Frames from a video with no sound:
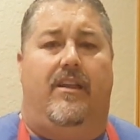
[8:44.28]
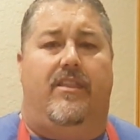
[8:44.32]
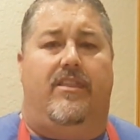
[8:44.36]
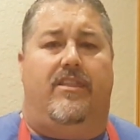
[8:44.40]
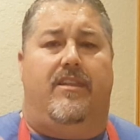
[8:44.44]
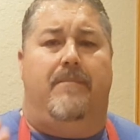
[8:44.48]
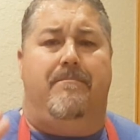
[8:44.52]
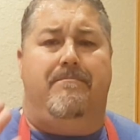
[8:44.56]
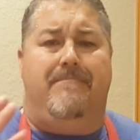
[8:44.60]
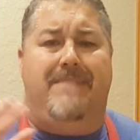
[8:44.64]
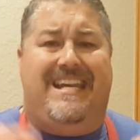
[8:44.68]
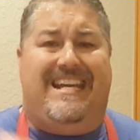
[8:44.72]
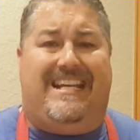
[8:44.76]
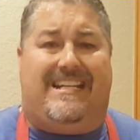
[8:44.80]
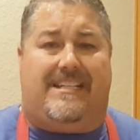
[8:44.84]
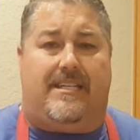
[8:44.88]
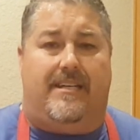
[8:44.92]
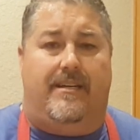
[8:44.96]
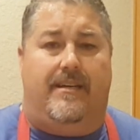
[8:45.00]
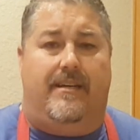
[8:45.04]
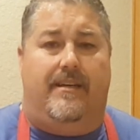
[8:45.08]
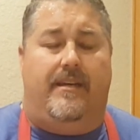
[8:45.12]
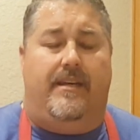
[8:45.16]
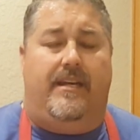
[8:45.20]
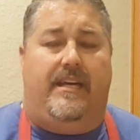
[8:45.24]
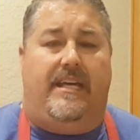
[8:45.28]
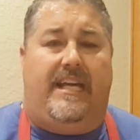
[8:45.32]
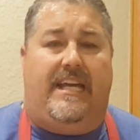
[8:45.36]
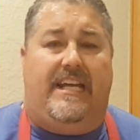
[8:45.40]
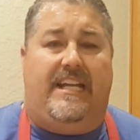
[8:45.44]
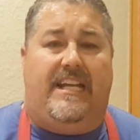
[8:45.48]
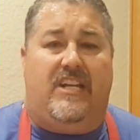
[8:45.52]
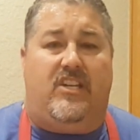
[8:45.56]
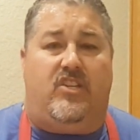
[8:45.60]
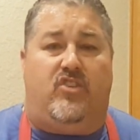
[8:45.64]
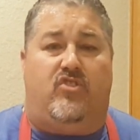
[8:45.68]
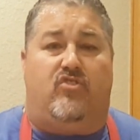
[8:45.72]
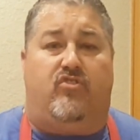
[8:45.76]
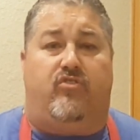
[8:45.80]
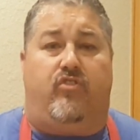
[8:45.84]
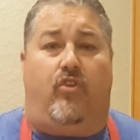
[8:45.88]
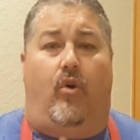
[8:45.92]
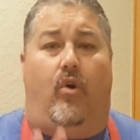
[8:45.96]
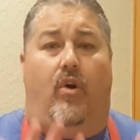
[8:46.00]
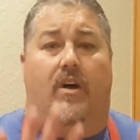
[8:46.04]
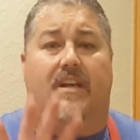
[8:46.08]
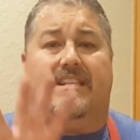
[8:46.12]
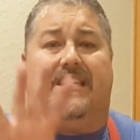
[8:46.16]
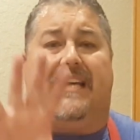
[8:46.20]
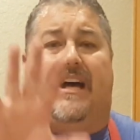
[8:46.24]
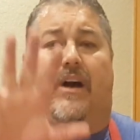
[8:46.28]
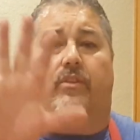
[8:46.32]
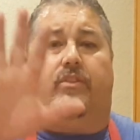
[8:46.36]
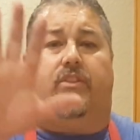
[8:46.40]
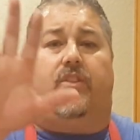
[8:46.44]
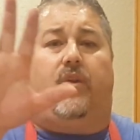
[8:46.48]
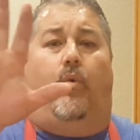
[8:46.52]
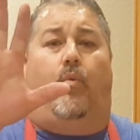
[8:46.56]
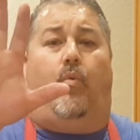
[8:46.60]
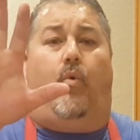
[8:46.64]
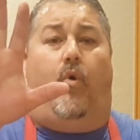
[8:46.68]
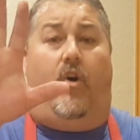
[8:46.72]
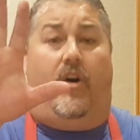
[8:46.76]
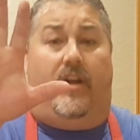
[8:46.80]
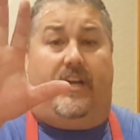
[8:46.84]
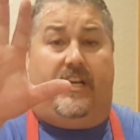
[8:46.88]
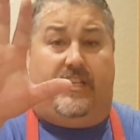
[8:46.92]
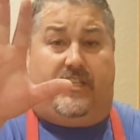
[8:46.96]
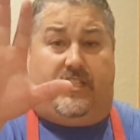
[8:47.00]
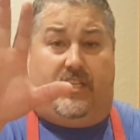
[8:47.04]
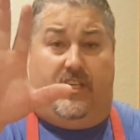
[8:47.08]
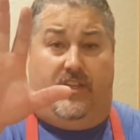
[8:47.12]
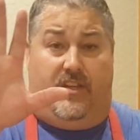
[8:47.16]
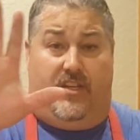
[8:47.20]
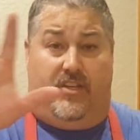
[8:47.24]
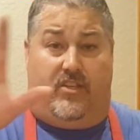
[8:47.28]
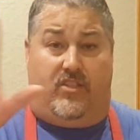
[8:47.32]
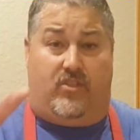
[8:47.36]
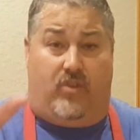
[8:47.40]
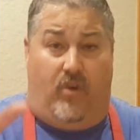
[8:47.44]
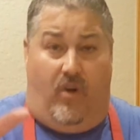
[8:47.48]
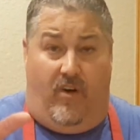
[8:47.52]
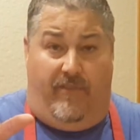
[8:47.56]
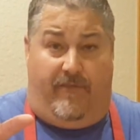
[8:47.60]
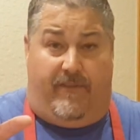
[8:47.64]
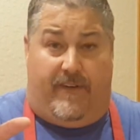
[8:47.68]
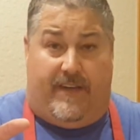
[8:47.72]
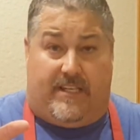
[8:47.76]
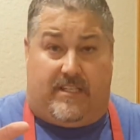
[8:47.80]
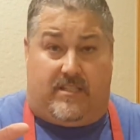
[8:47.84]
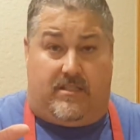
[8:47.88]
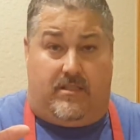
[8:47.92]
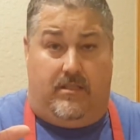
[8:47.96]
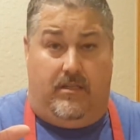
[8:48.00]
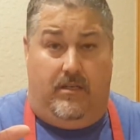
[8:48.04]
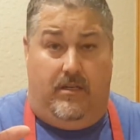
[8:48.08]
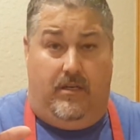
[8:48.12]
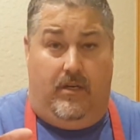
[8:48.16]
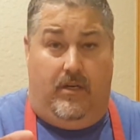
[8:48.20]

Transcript: the meat and it draws out the water to the surface.